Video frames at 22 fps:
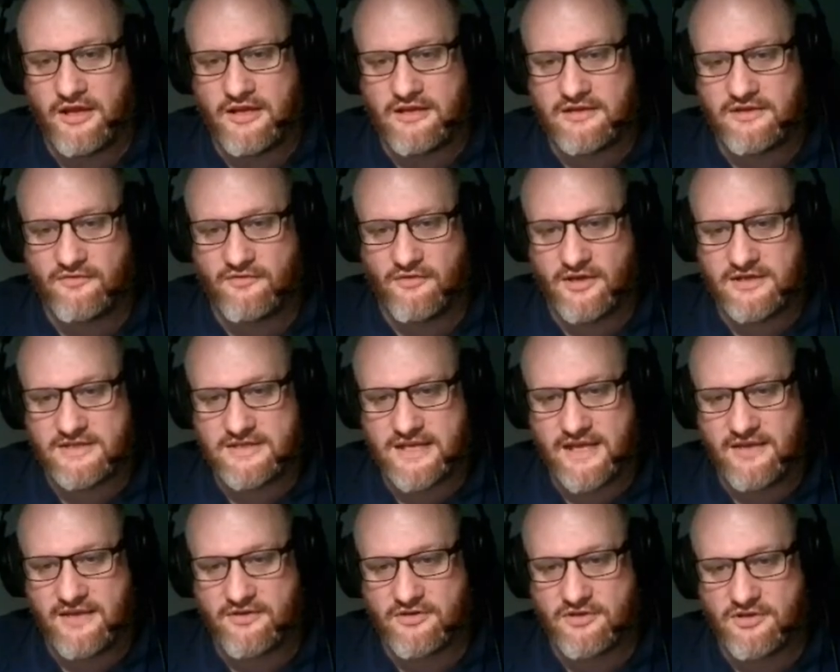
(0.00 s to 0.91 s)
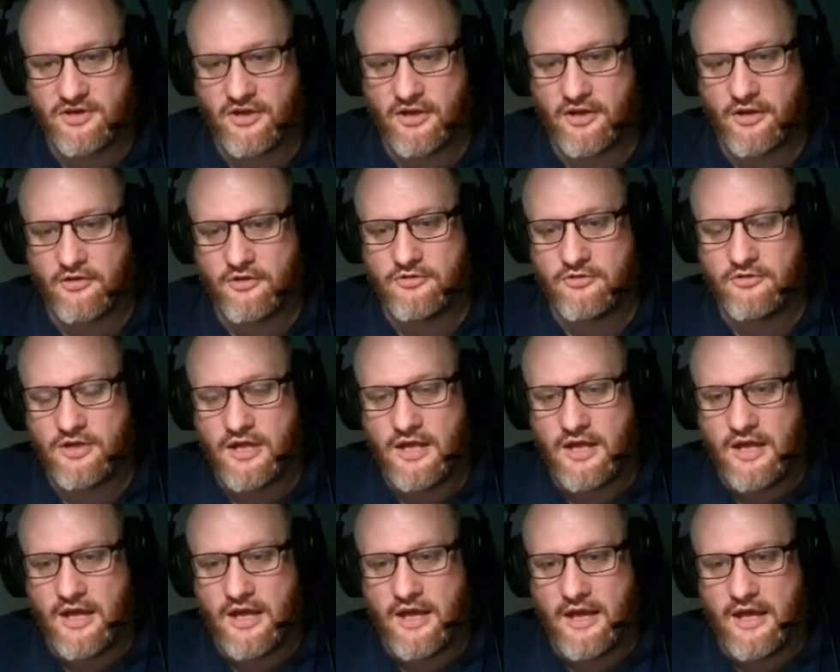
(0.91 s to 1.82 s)
device here, the diode,
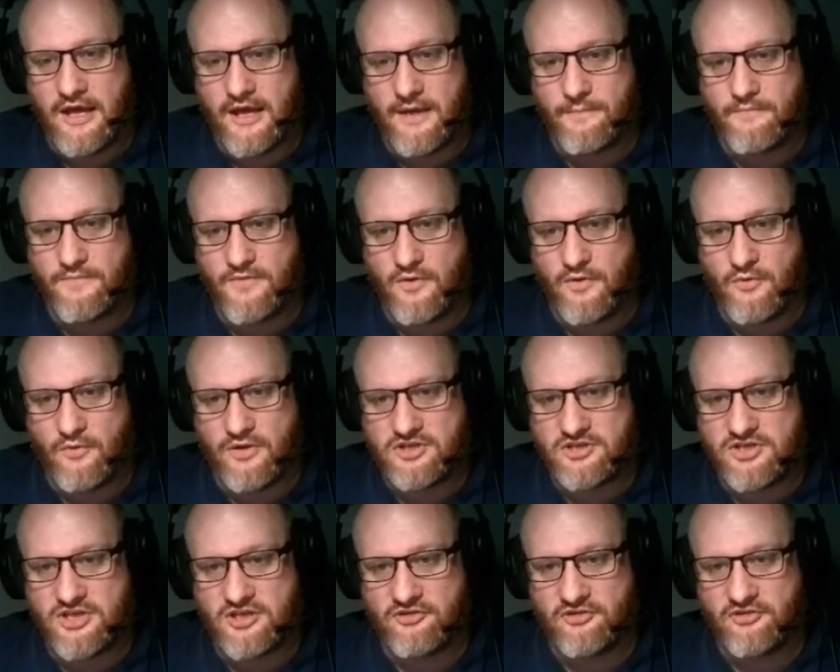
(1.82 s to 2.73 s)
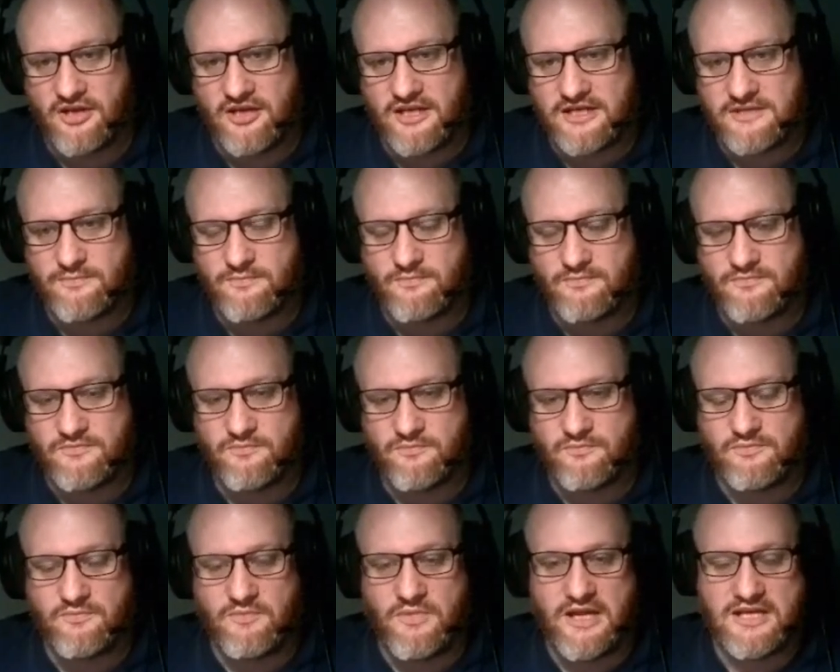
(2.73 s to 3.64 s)
which is
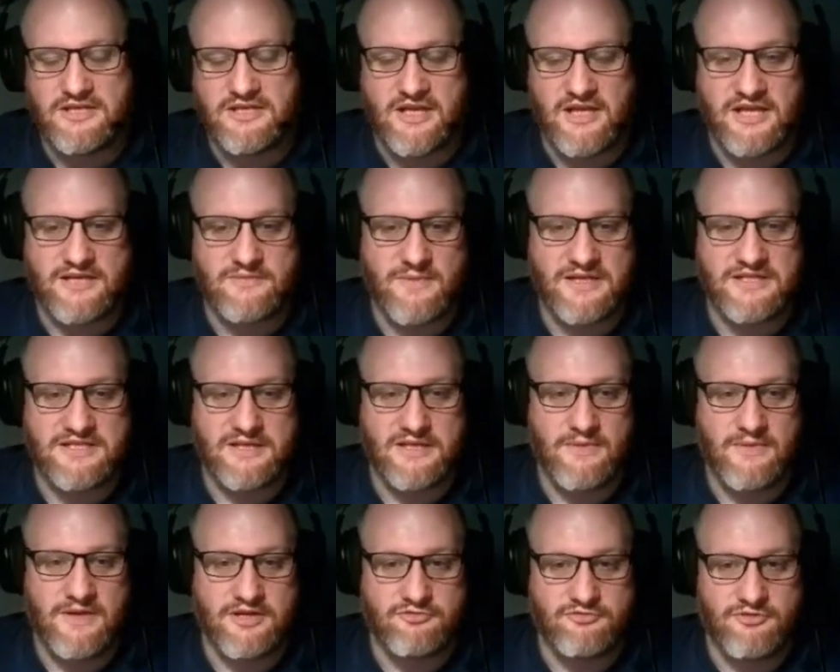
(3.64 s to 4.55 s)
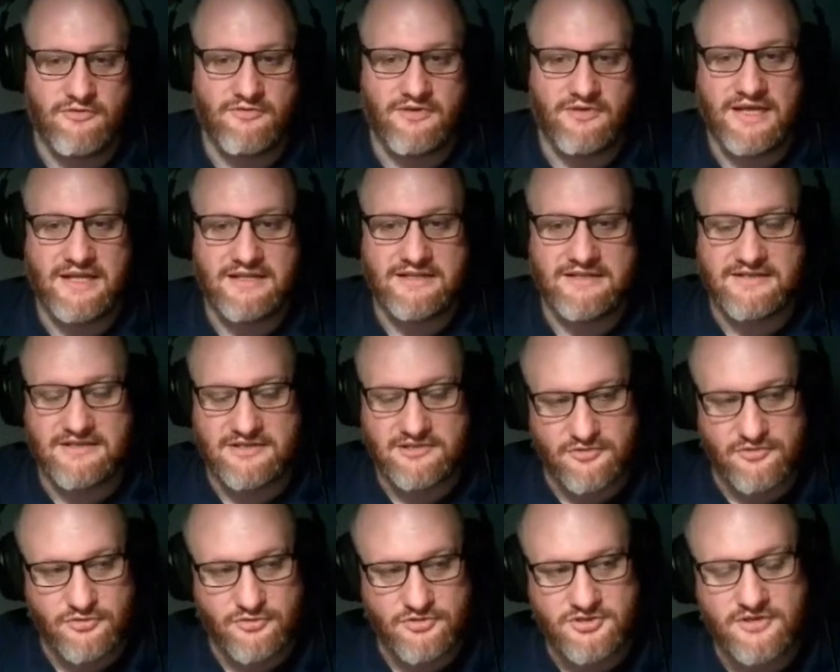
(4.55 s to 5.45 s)
basically being driven into
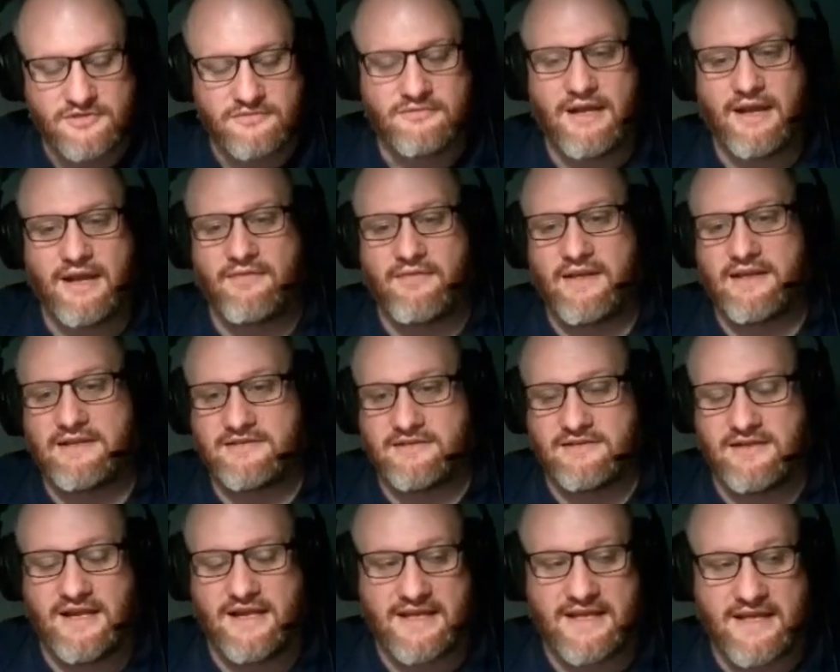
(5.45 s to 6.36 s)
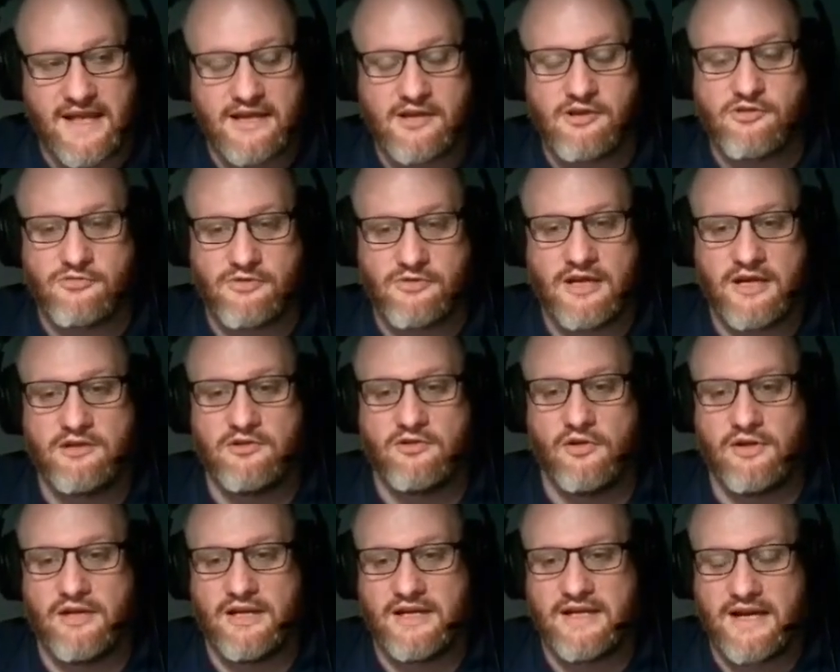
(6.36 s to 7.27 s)
distortion, and that's going to again create
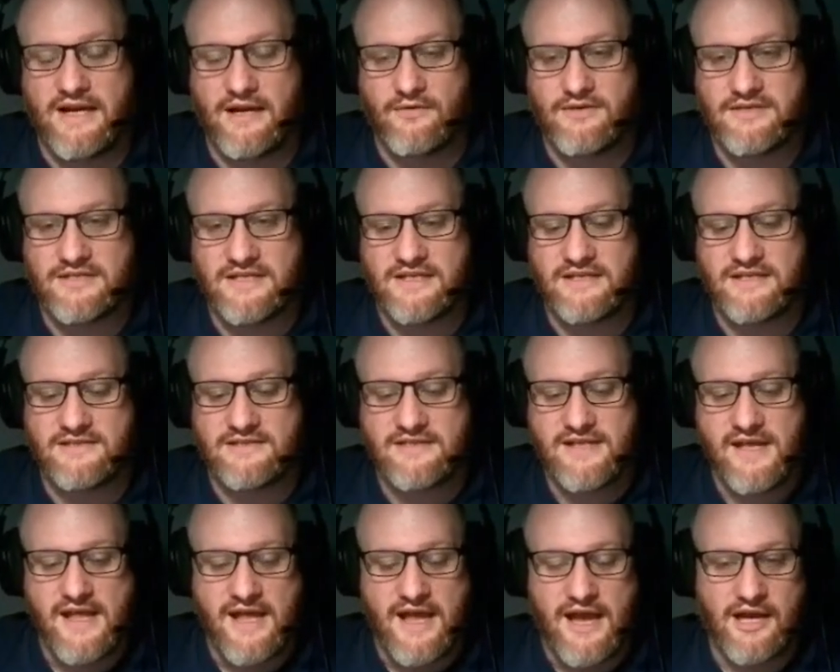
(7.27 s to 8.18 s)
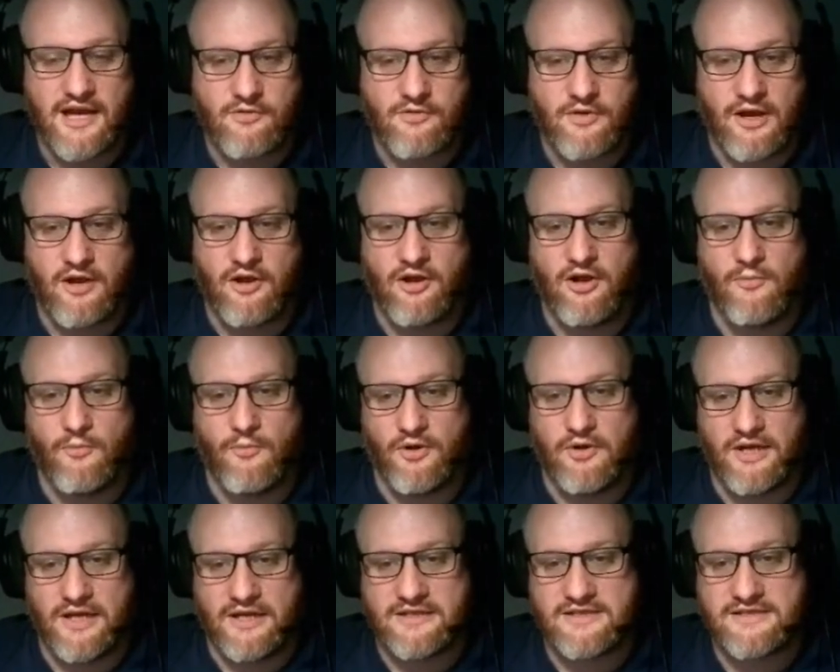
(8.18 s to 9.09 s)
nonlinearities and create
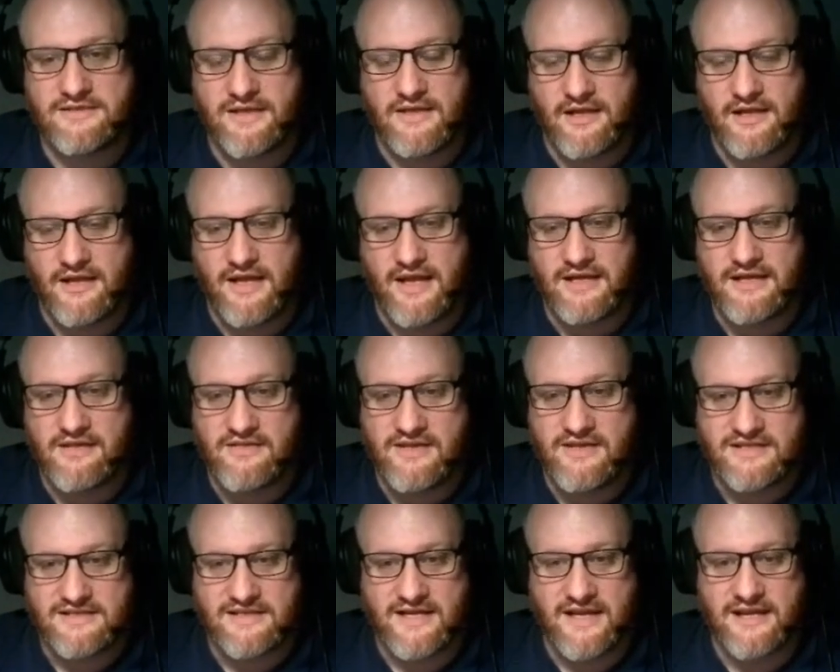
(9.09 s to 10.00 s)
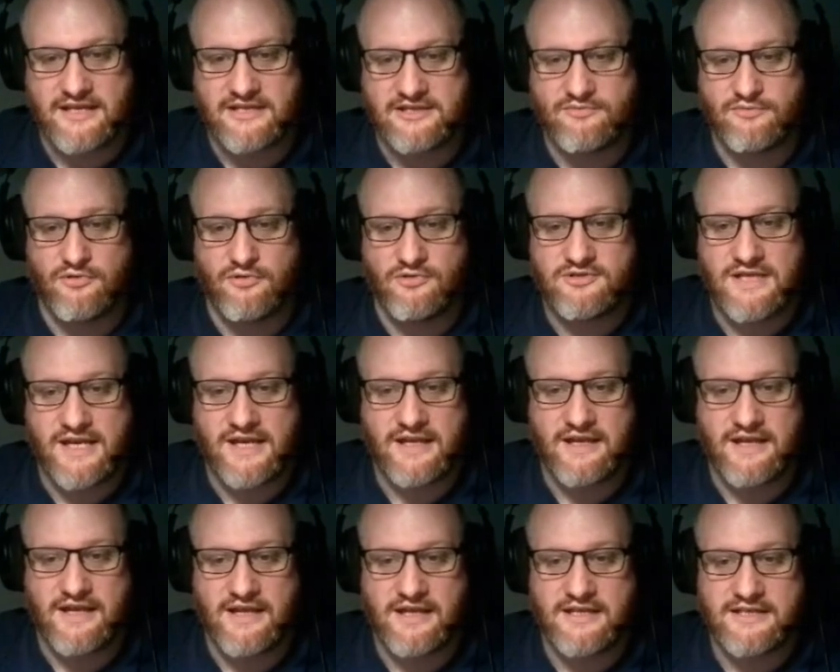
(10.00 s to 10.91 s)
harmonics. And in this case, we're on 10
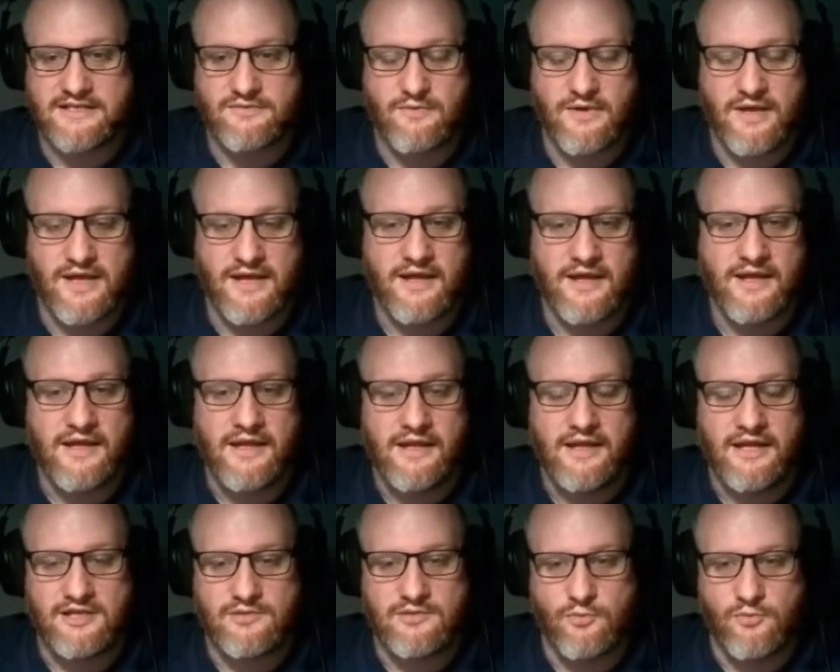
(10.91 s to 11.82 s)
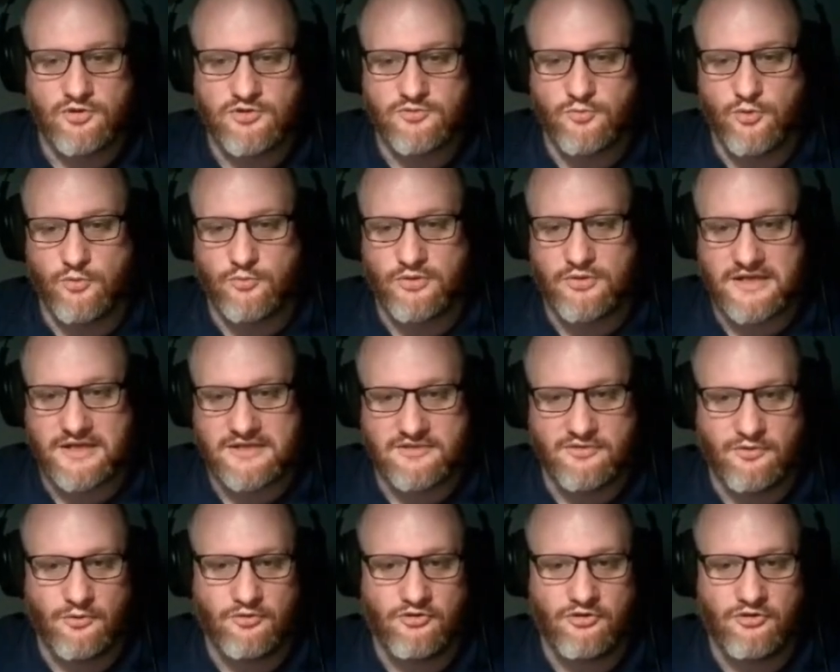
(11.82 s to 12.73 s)
gigs, where it's much more
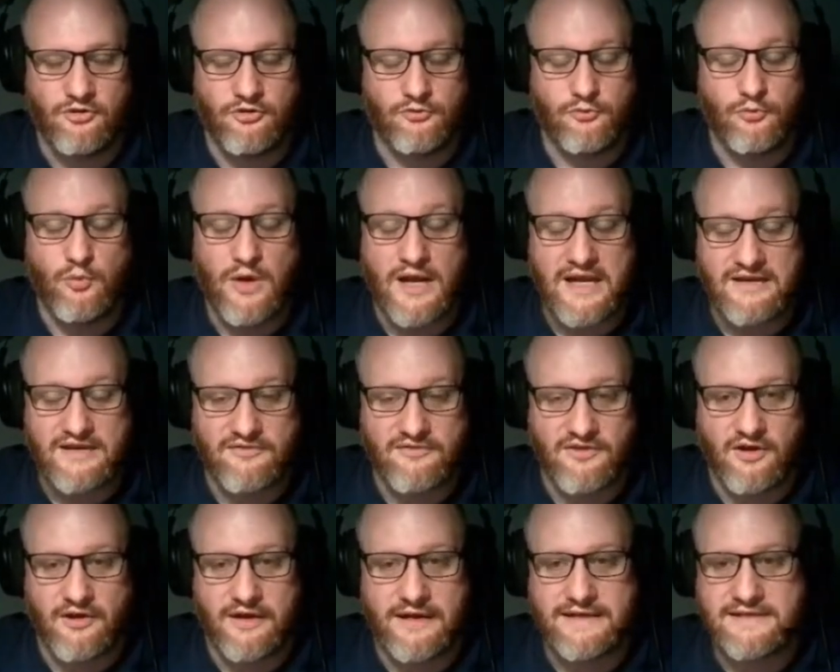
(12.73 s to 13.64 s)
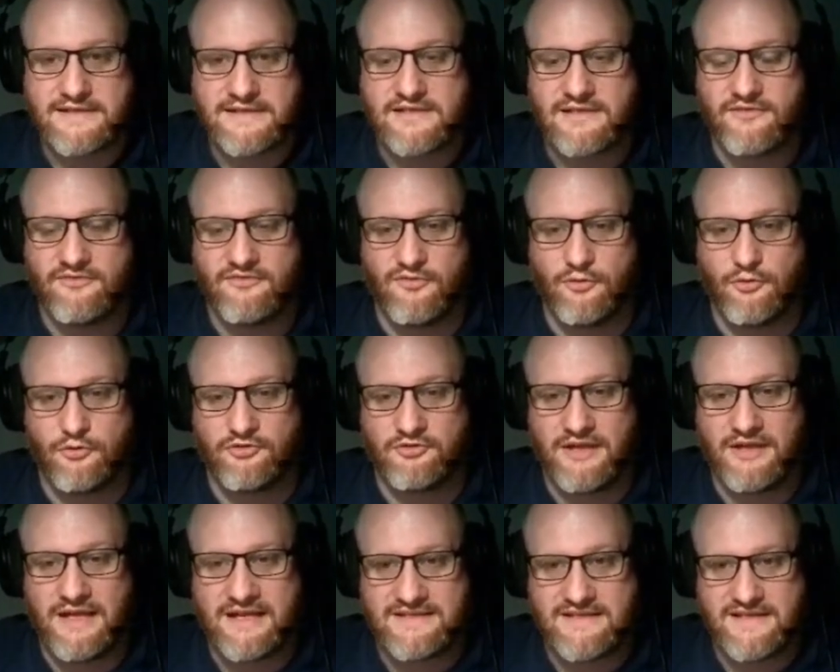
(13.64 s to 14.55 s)
practical to use waveguides for
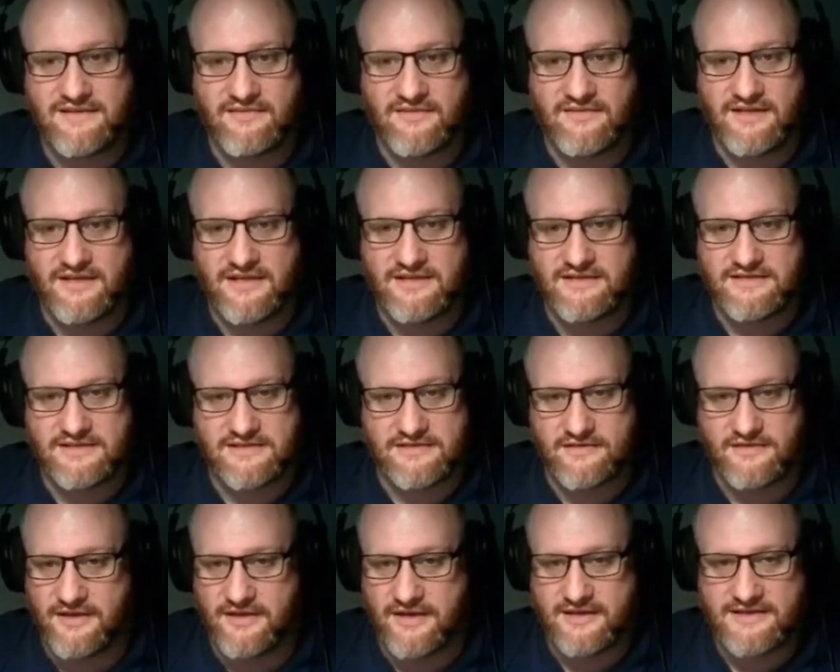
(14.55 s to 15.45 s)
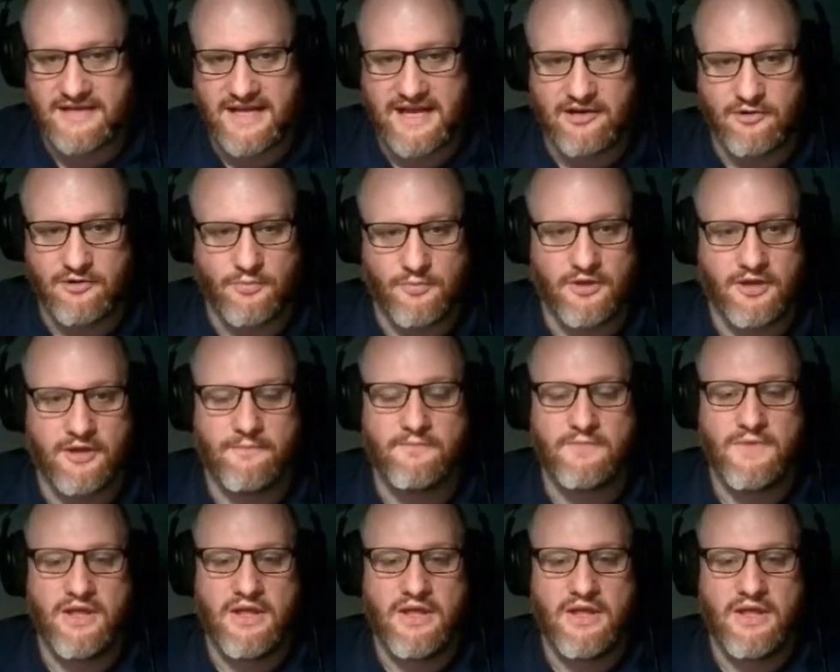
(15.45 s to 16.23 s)
selecting the desired output.